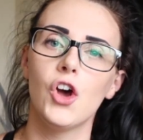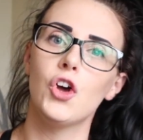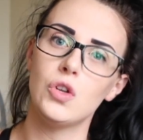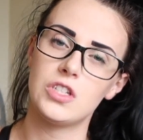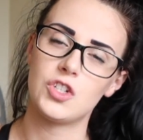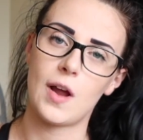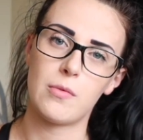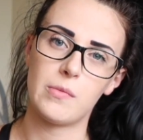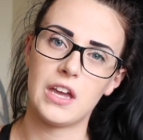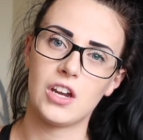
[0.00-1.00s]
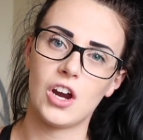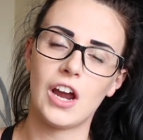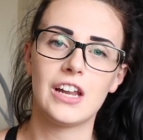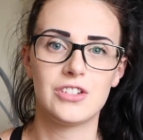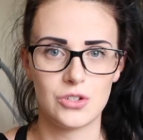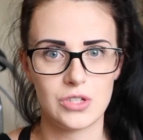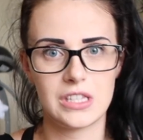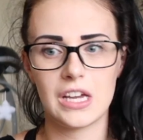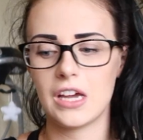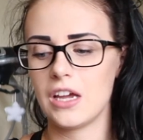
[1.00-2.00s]
who's the troublemaker and who's
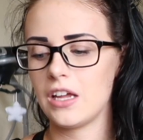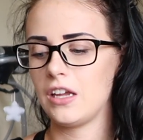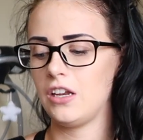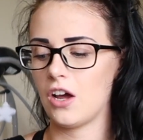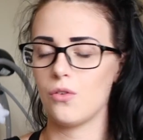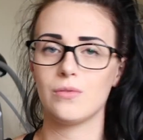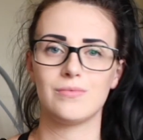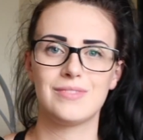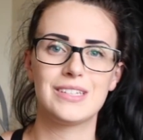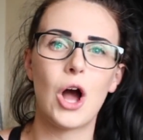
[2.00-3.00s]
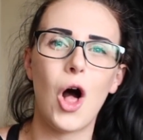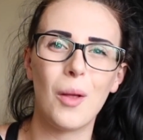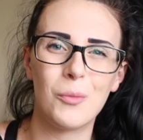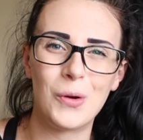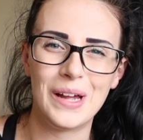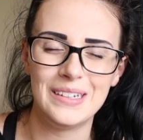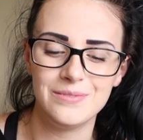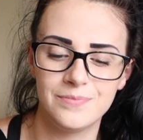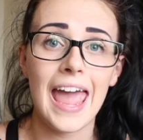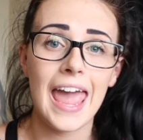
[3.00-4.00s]
the, you know, calm one.